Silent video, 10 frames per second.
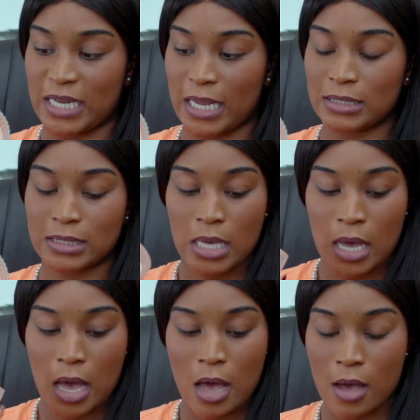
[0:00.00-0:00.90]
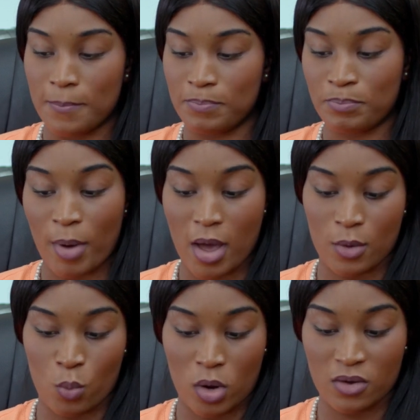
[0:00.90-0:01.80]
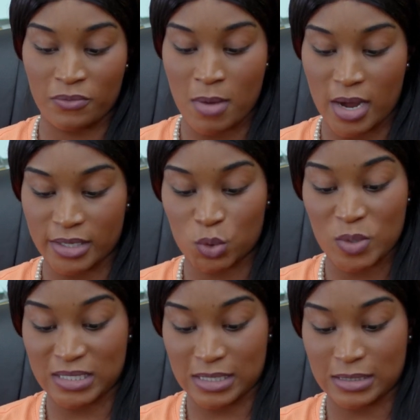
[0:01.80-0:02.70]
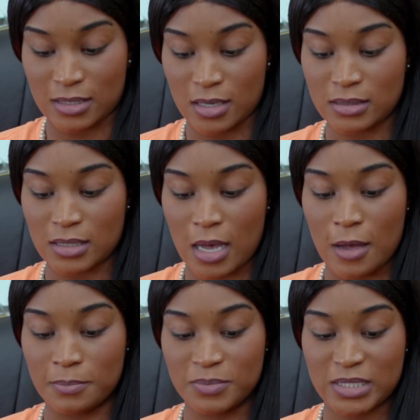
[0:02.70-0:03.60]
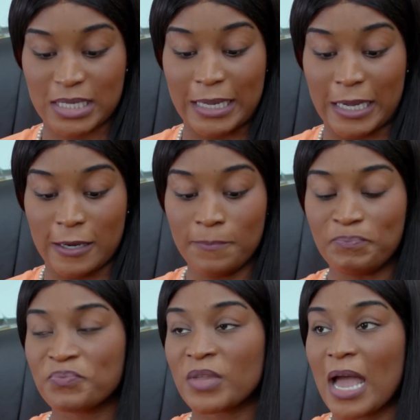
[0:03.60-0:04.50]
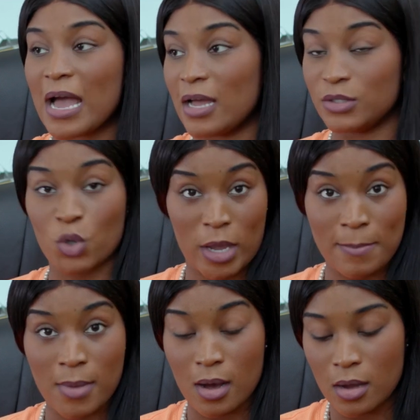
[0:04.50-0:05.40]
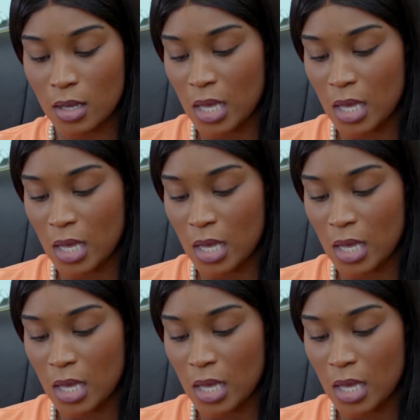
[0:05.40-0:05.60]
it by one of my sweet sisters, Celine and Ohima.